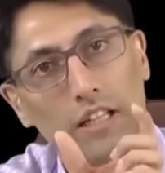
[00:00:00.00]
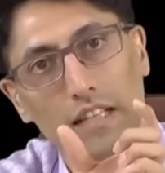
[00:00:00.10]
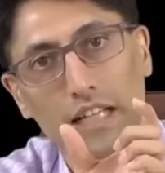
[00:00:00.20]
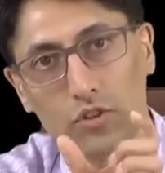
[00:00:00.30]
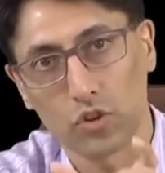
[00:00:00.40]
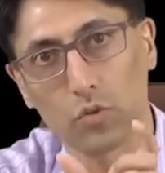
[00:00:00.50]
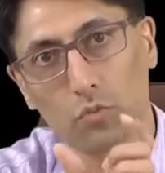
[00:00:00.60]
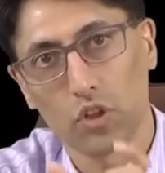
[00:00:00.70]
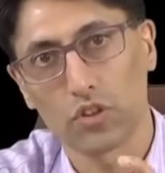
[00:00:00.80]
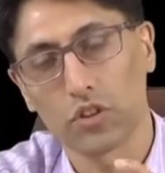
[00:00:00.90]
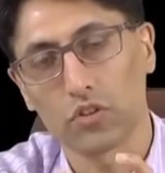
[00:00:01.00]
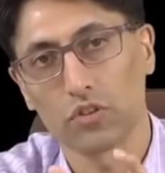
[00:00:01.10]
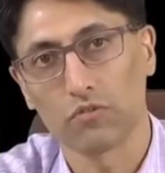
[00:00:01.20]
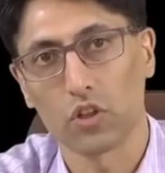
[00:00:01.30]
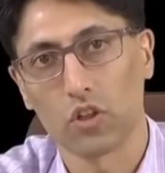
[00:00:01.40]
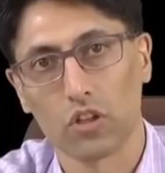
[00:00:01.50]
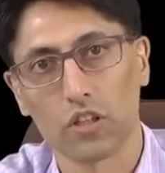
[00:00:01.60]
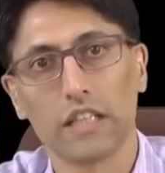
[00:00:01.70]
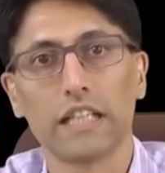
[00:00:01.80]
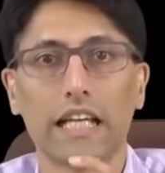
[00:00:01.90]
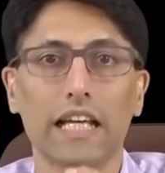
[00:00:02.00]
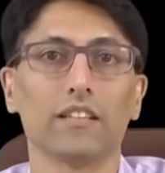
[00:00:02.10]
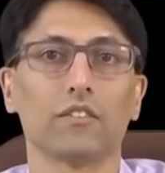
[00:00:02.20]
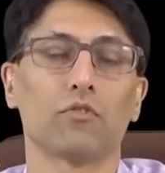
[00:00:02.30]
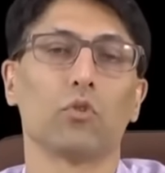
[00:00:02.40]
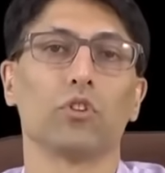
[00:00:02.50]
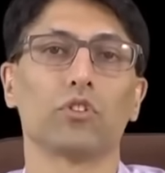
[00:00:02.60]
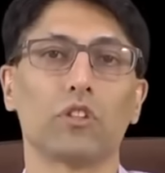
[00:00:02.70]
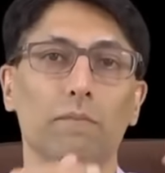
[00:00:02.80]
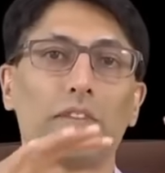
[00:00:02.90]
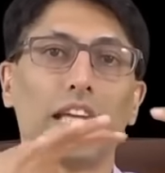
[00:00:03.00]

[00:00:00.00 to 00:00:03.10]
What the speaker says: That due process of law is, of course,